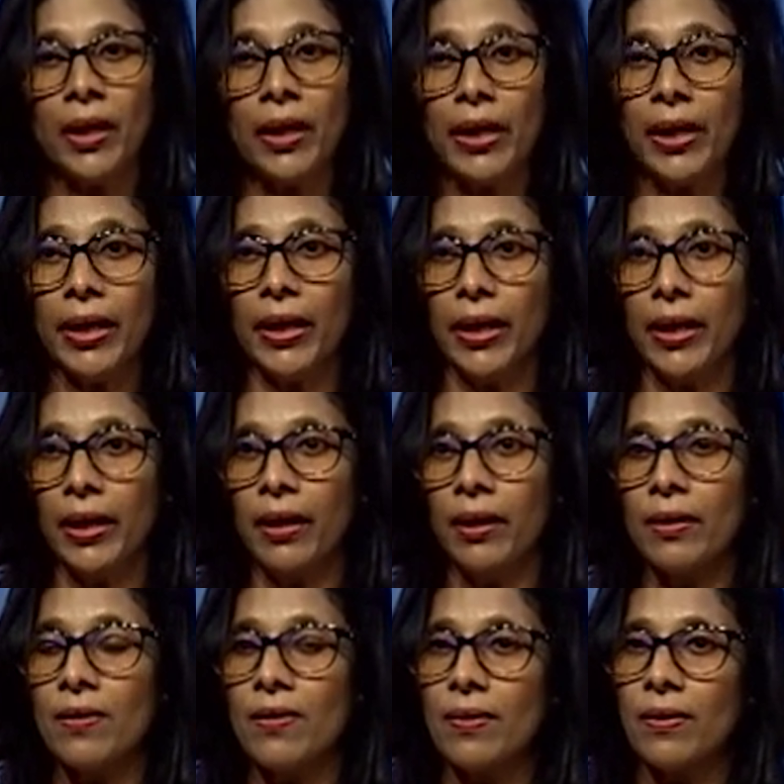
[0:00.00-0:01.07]
he
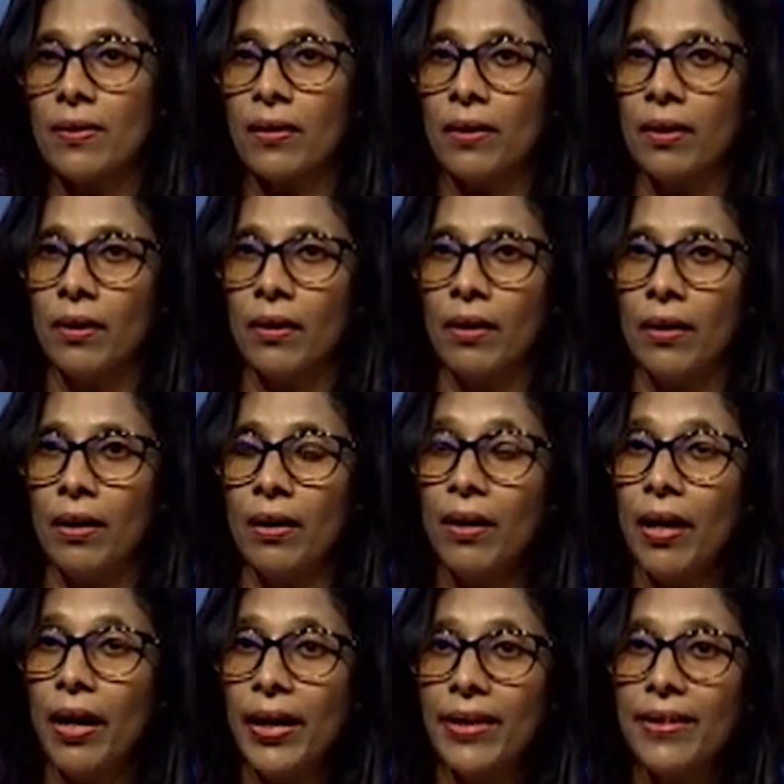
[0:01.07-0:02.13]

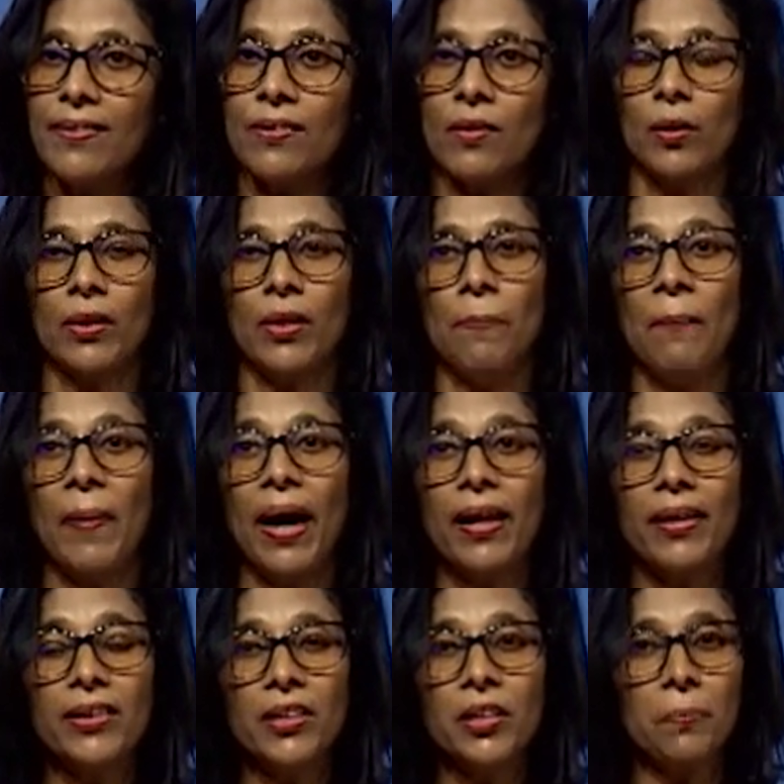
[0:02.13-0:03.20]
lies on the
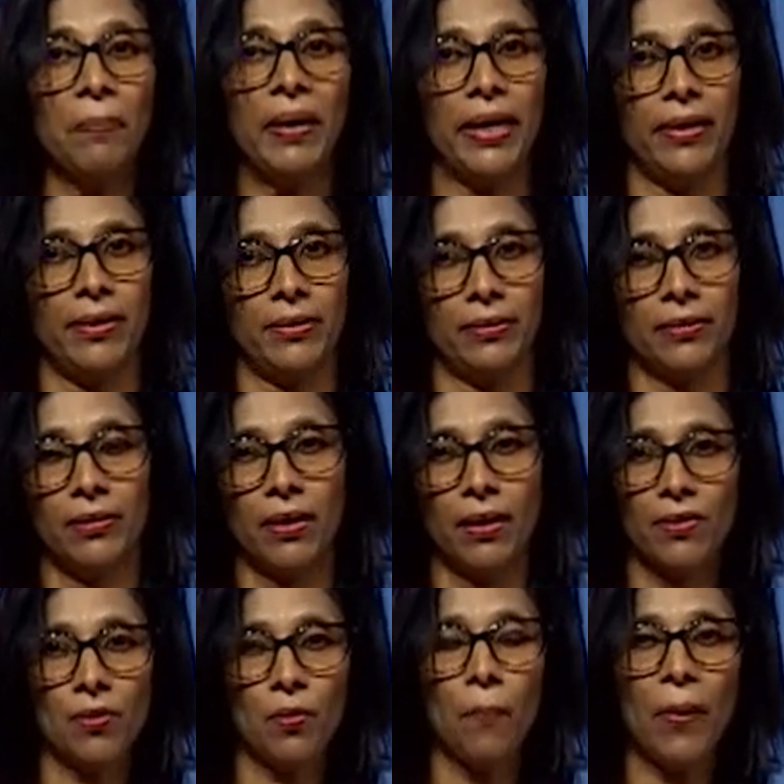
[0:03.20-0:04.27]
pallet bed.
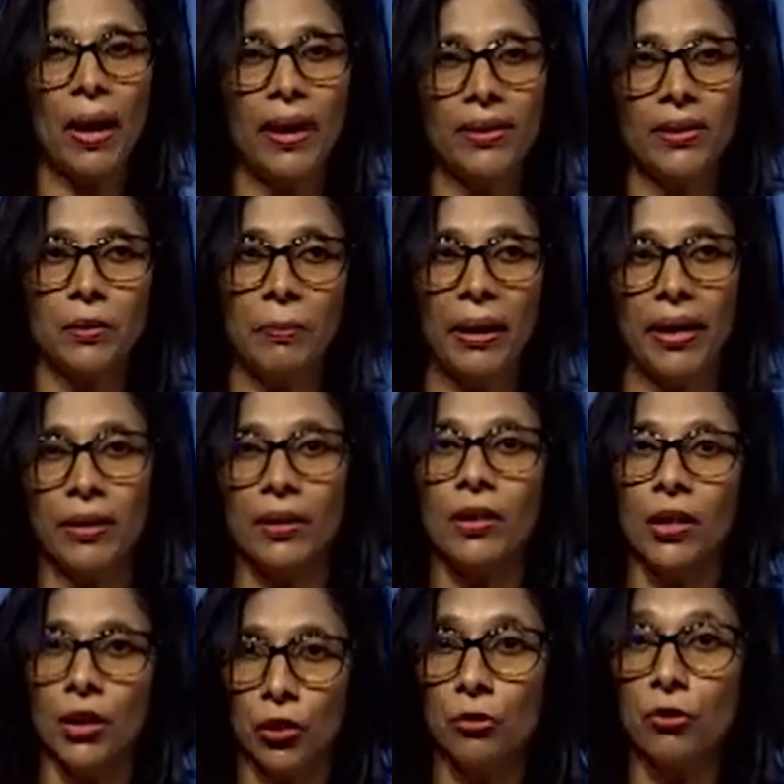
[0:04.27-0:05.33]
So, pallet bed,
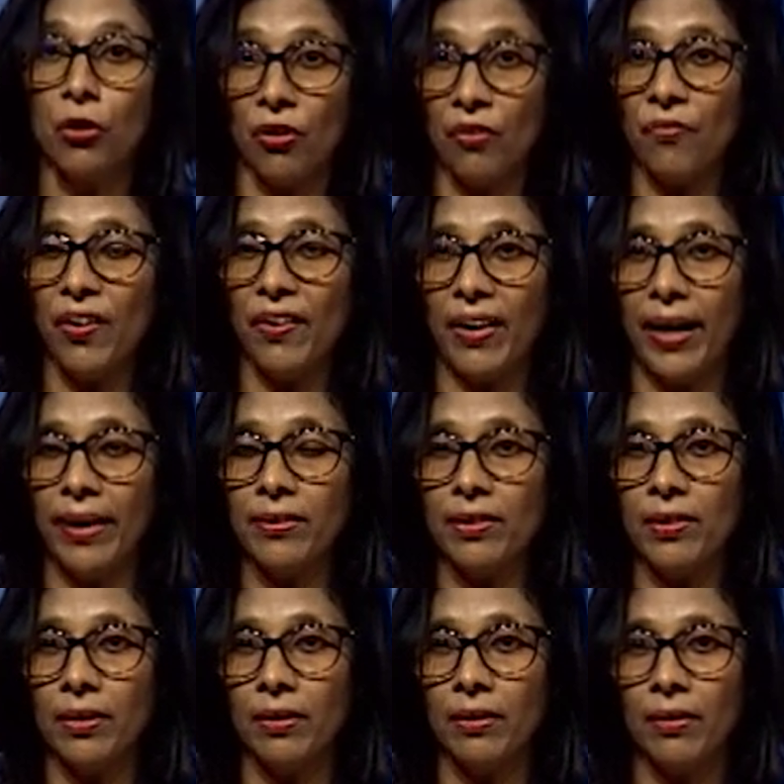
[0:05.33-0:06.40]
you look for that
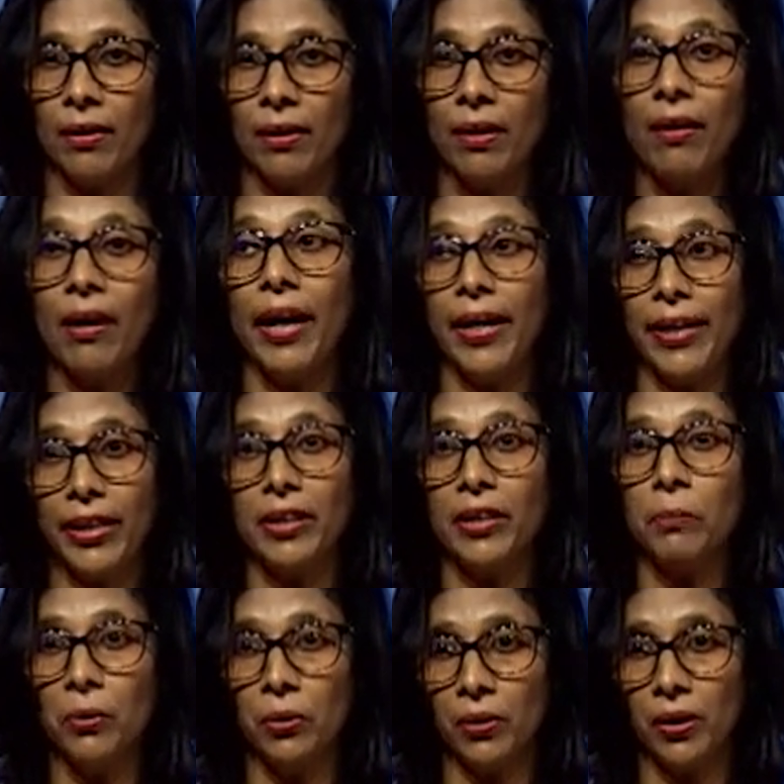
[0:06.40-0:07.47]
line in the
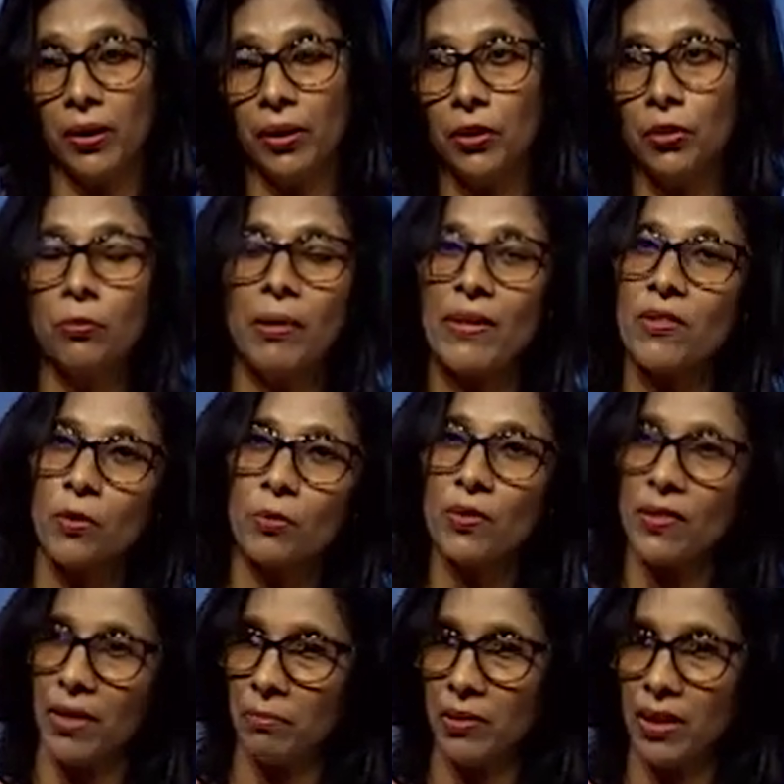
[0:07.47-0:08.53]
book. You must do
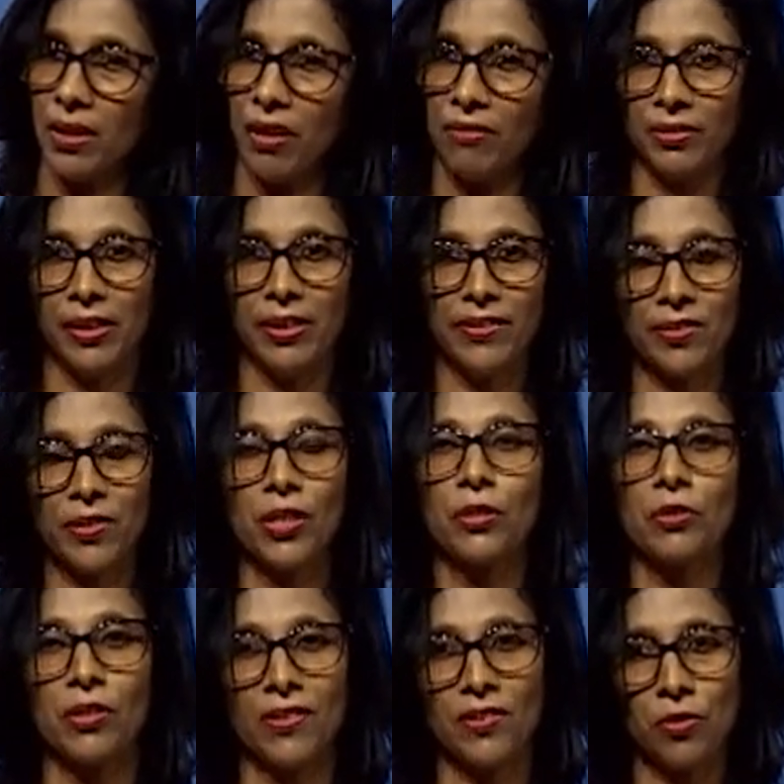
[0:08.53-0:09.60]
something after listening to
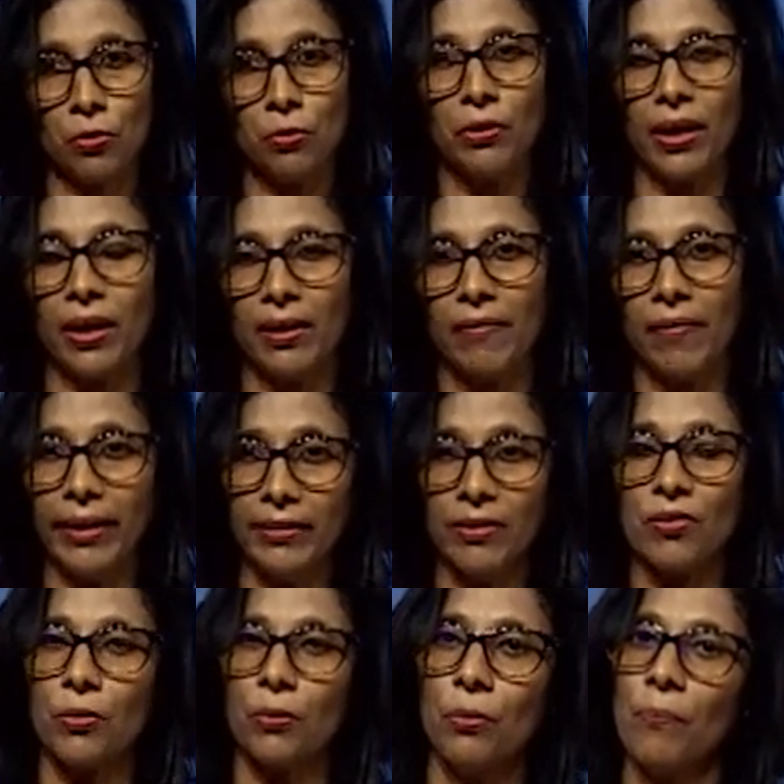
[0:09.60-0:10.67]
this story, right.
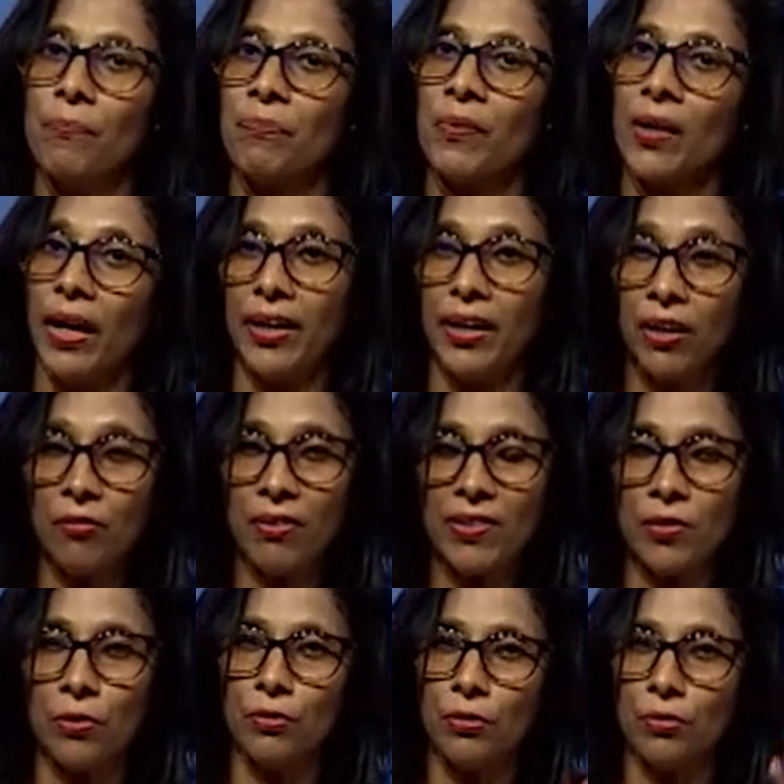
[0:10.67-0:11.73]
So, I request
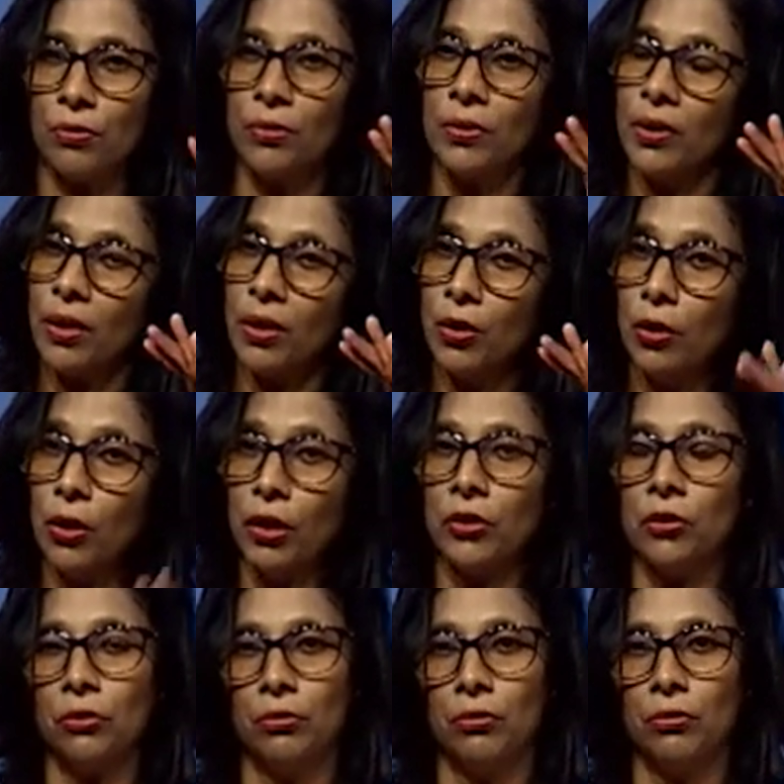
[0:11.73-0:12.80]
you to go
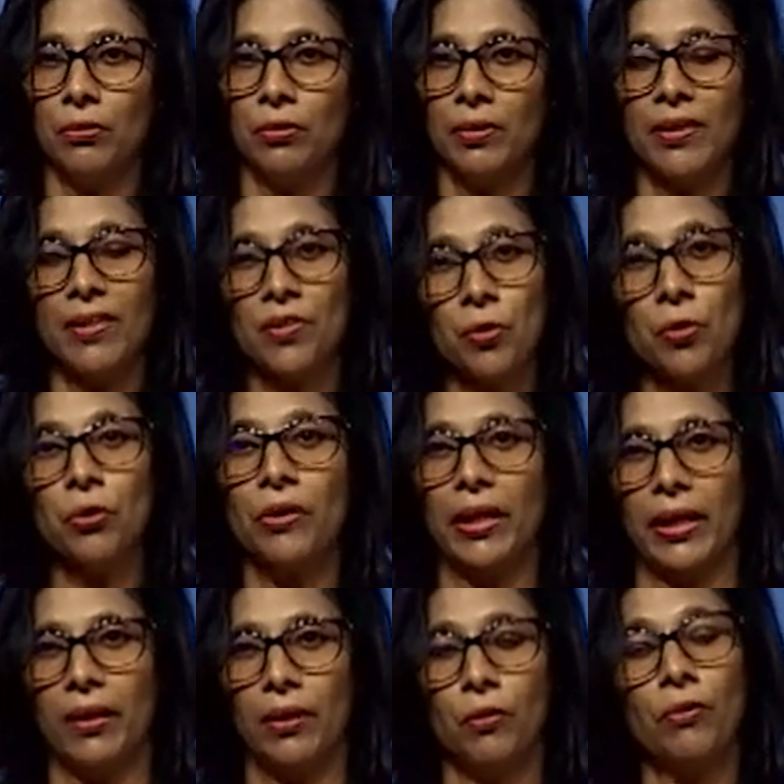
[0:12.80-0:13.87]
through the story
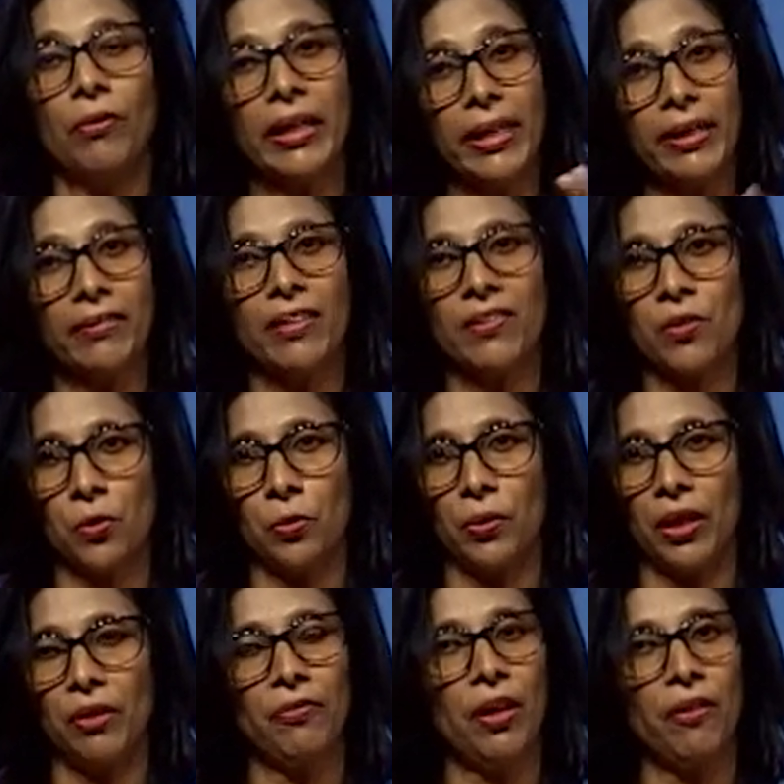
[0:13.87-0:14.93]
or read the
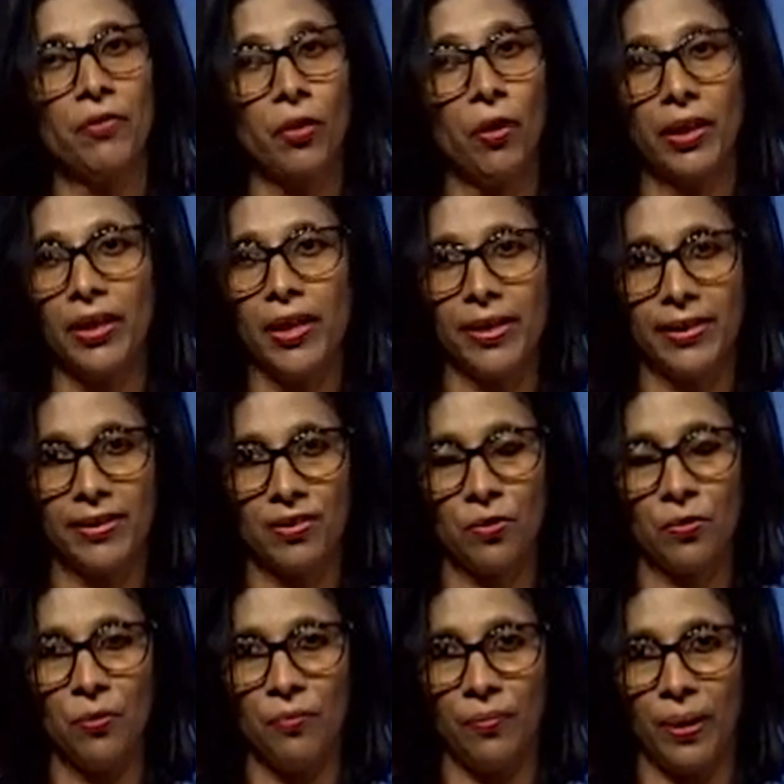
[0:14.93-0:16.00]
story if you have not done it
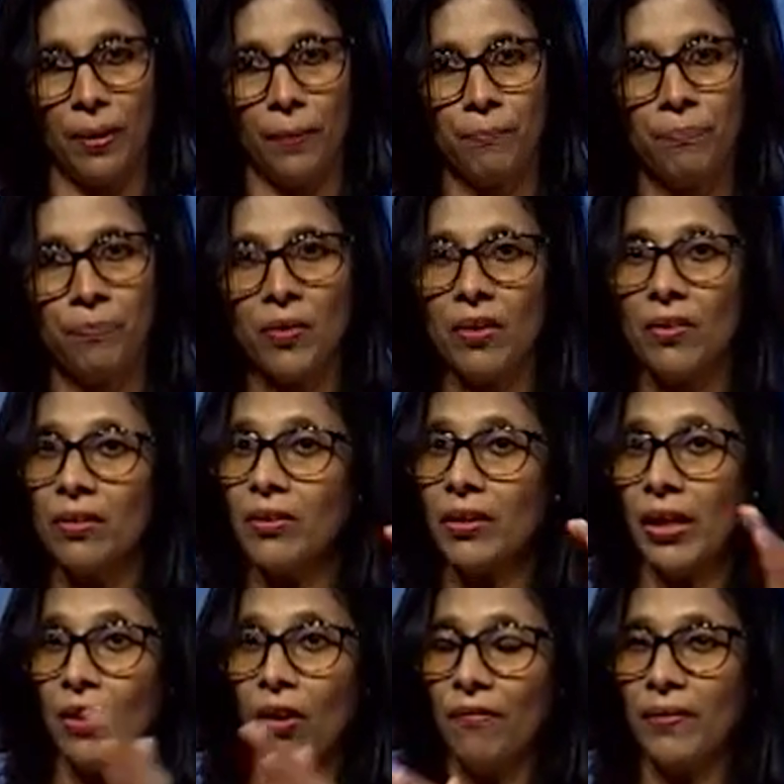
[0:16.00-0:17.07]
so far.
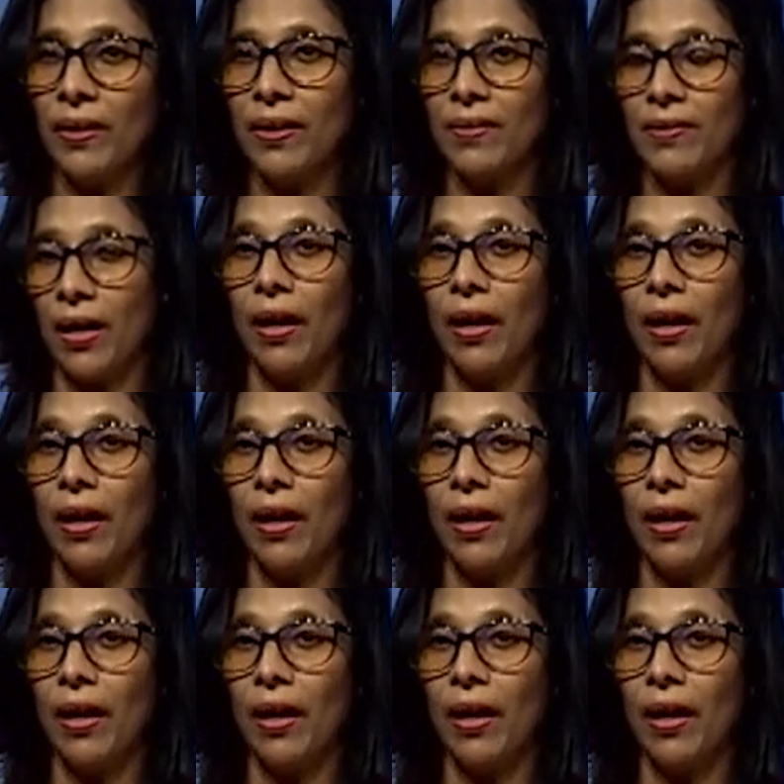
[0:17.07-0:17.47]
Think of these,